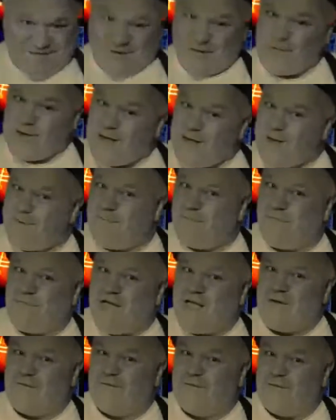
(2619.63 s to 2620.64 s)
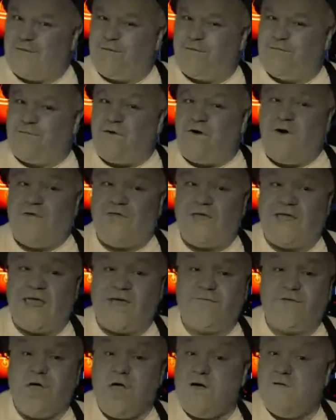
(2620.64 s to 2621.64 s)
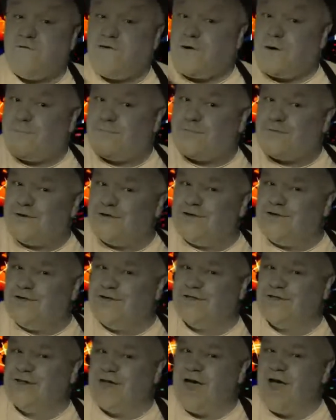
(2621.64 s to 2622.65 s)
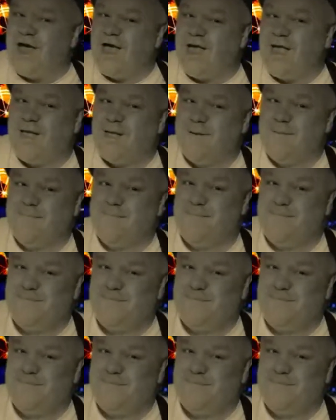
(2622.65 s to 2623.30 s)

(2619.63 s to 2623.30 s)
I'm thankful for the gift of your precious time.